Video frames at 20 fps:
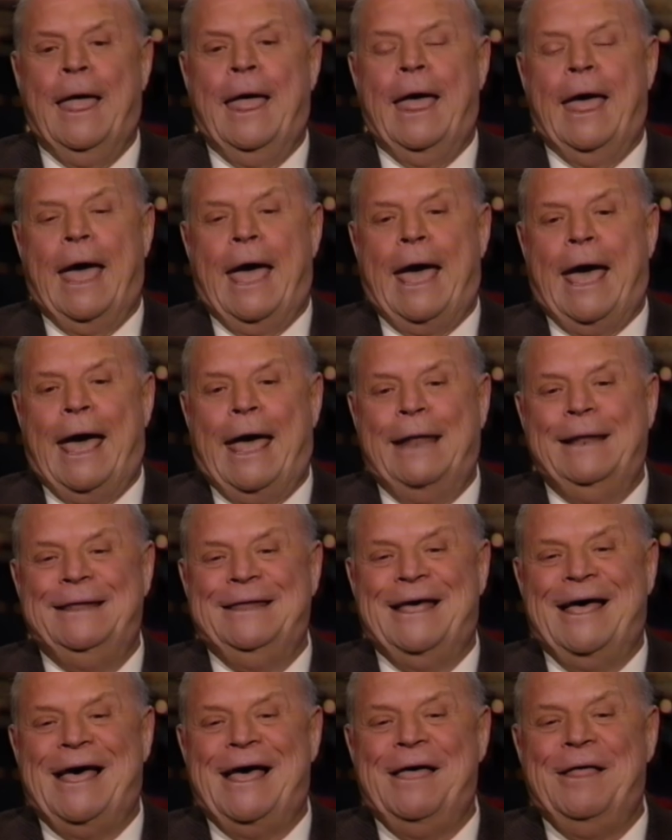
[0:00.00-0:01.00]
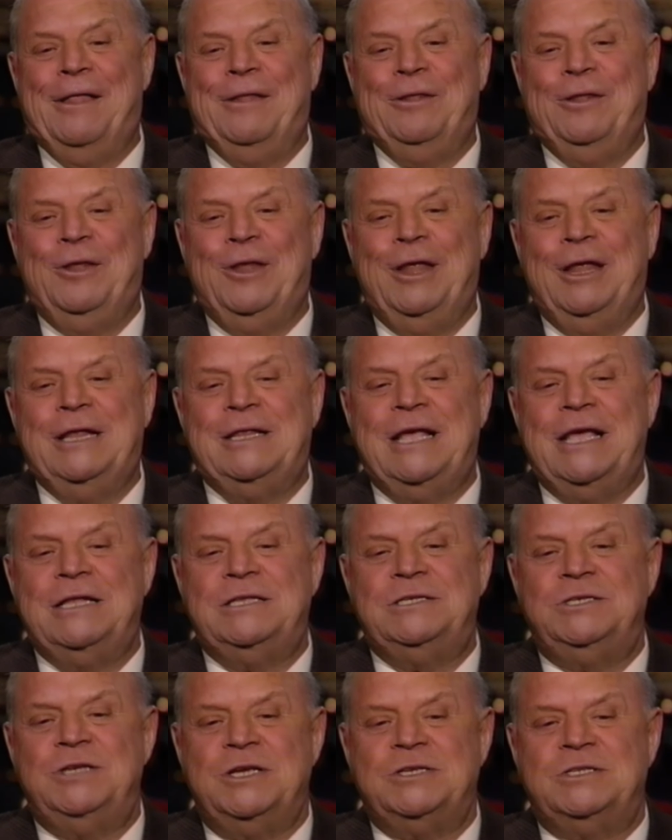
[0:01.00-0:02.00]
And it's
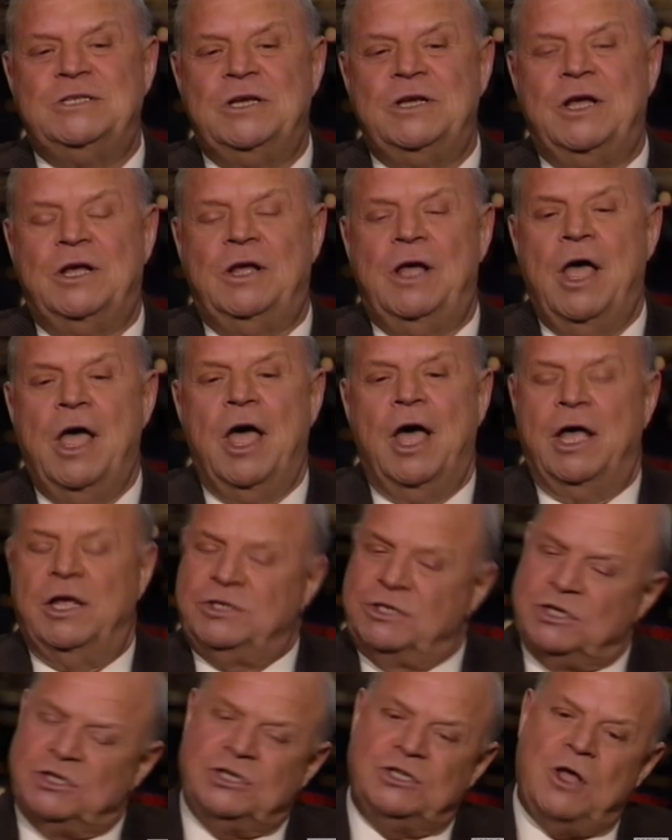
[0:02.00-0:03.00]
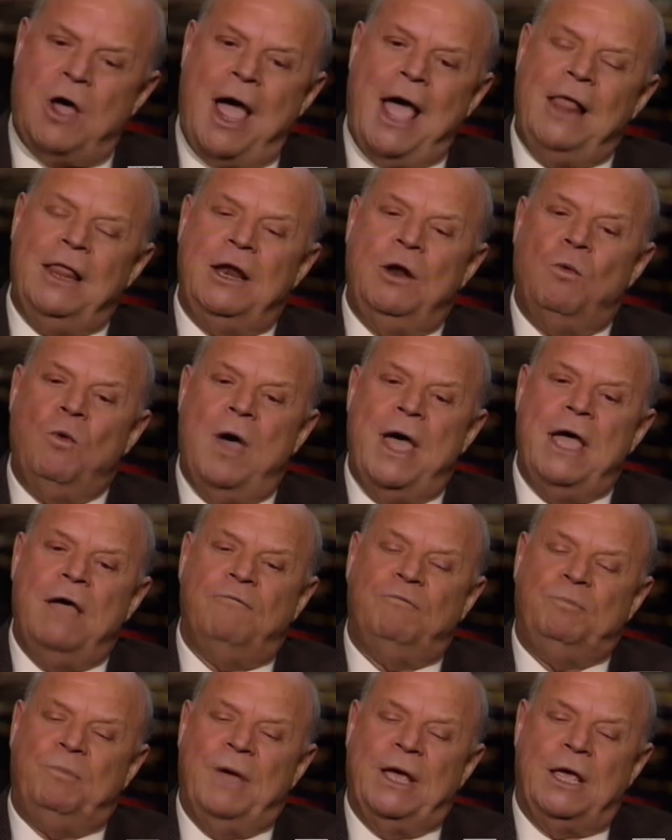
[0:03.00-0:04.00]
just it's a style and a way of
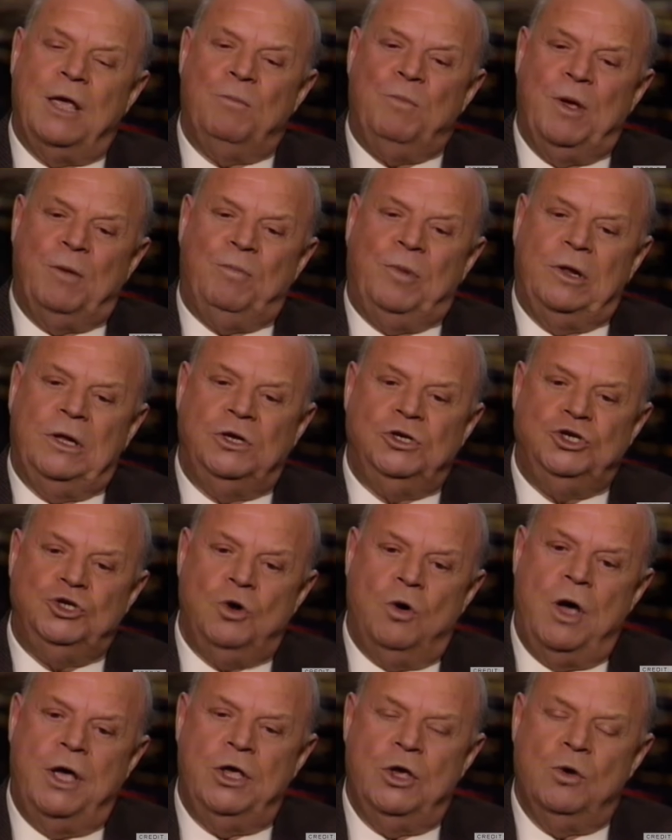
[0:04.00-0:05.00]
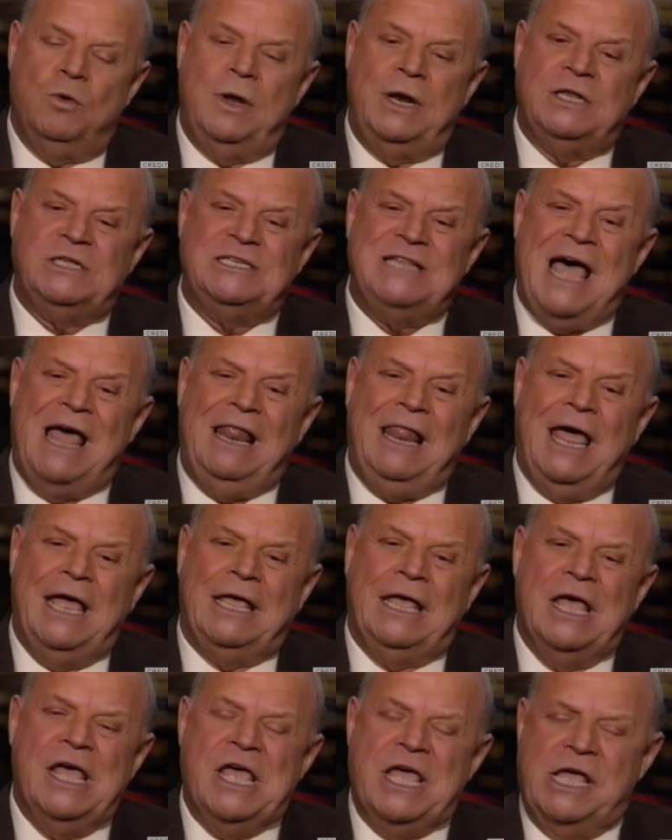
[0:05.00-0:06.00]
making people enjoy you. And it's not like
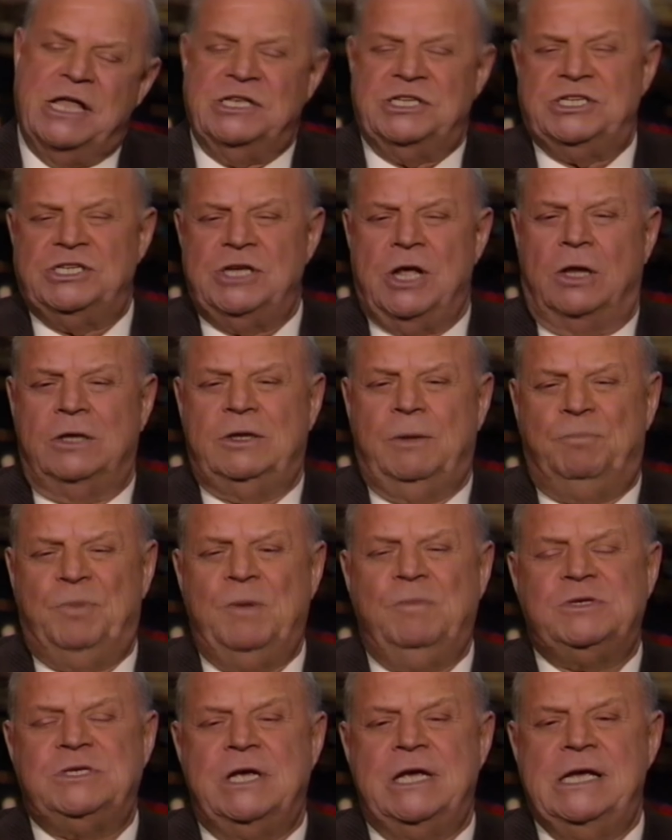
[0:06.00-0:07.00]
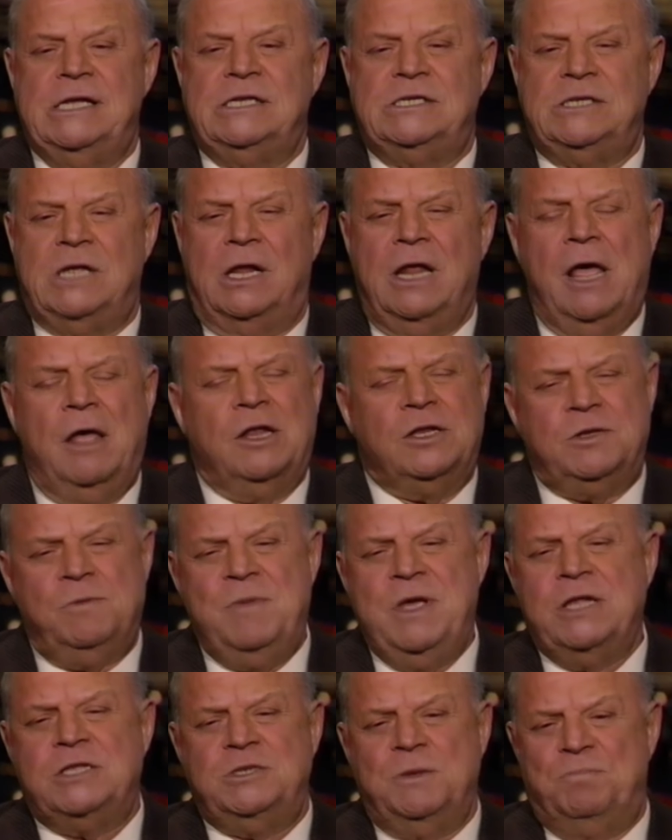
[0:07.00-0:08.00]
insult. People say insult. To me,
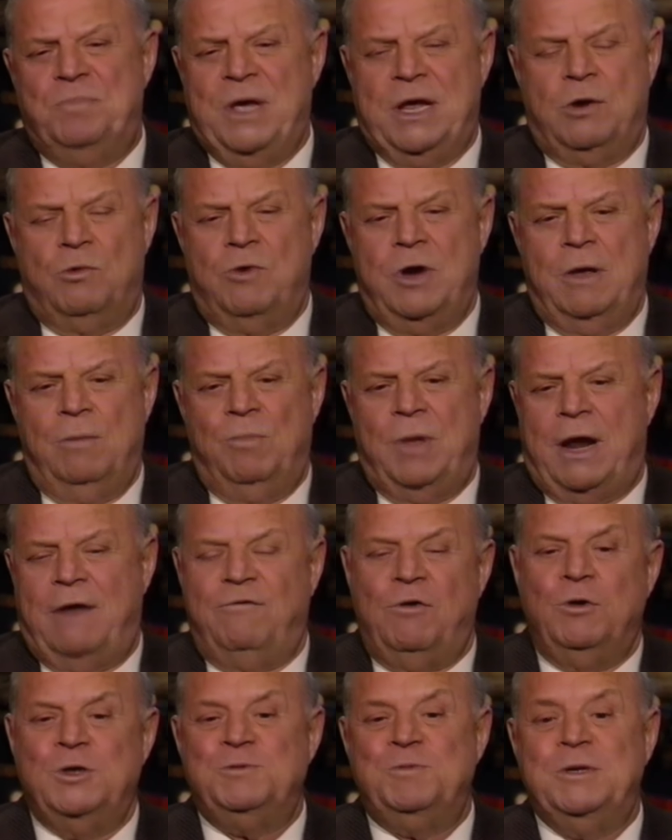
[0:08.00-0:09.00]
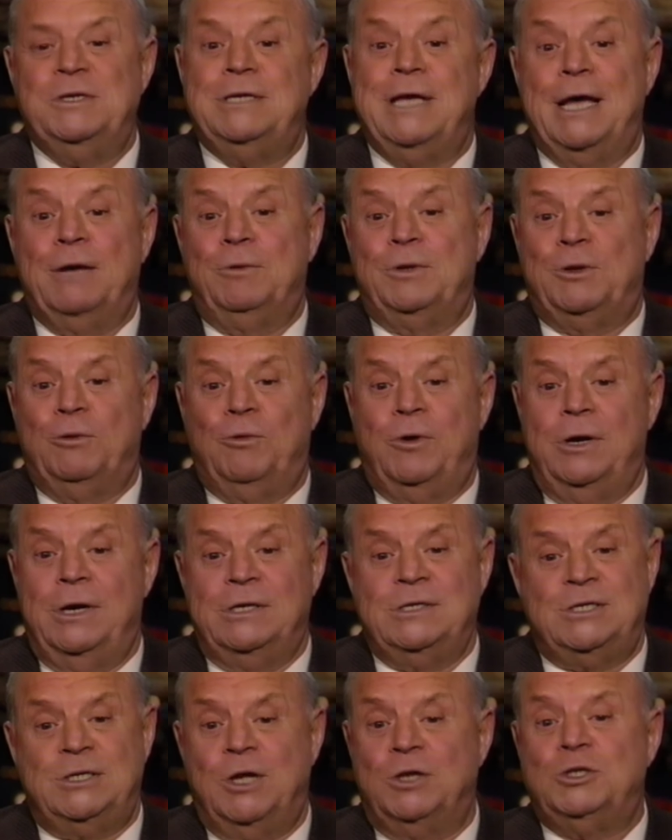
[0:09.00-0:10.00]
it's a big rib, but I've always been tagged with the word
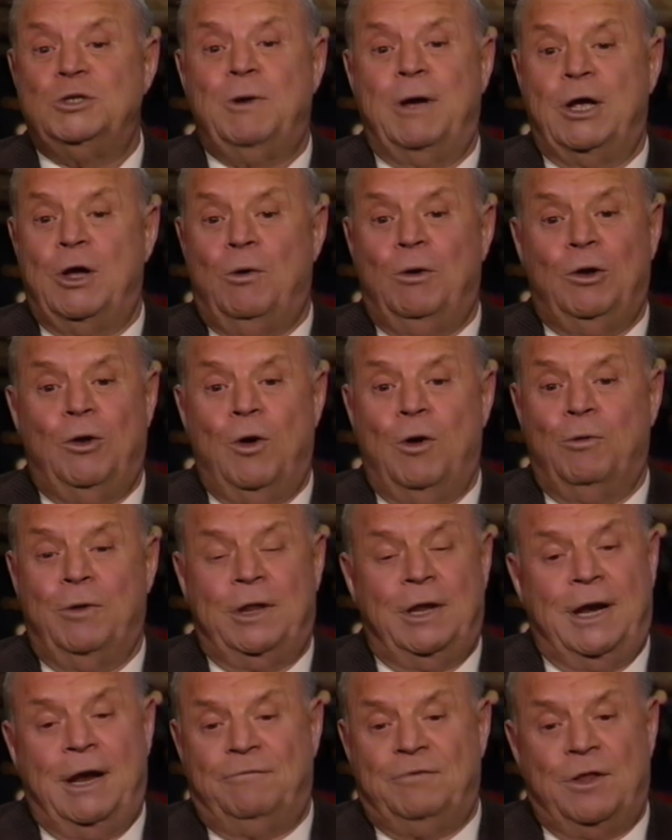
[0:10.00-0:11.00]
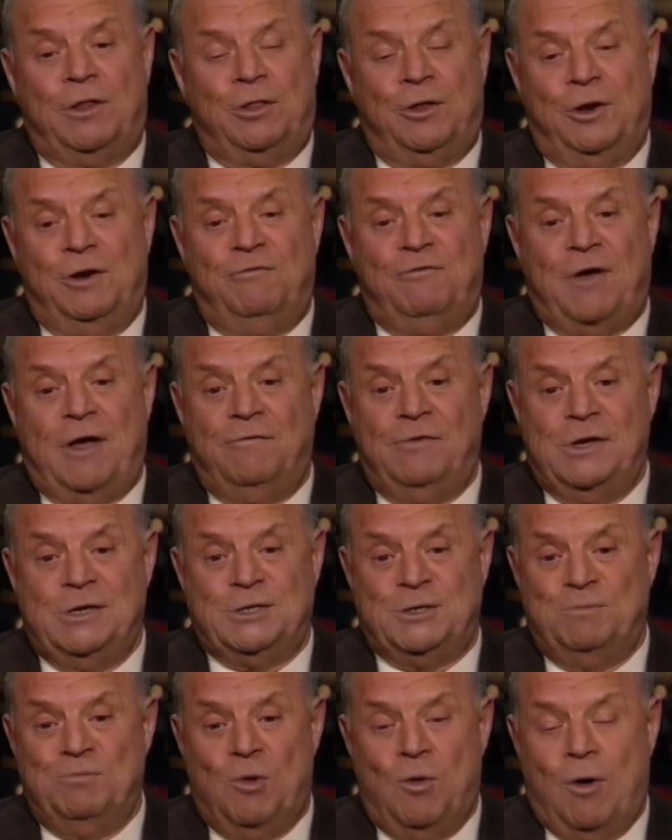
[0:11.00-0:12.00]
insult, so I go along with it. After 35 years
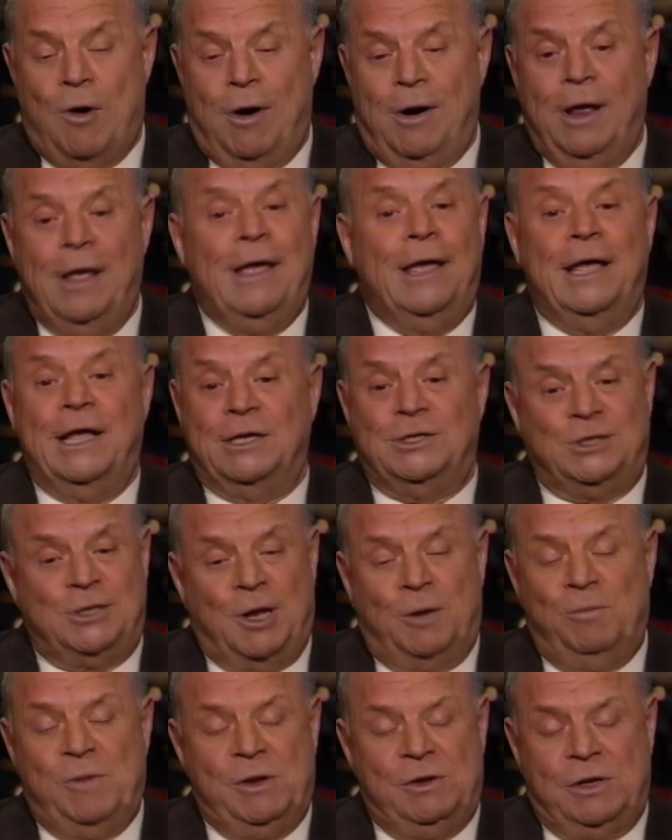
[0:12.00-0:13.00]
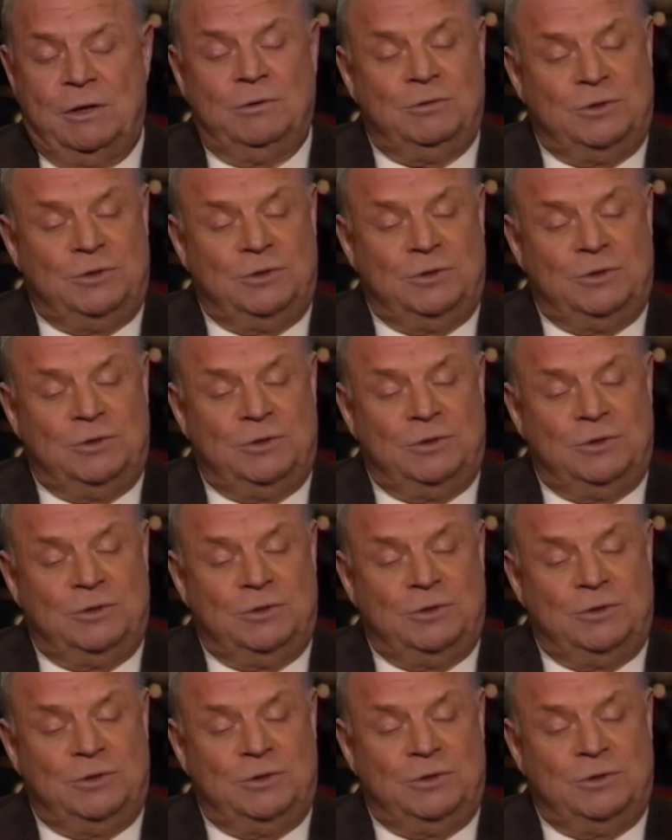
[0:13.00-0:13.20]
and more, it's done me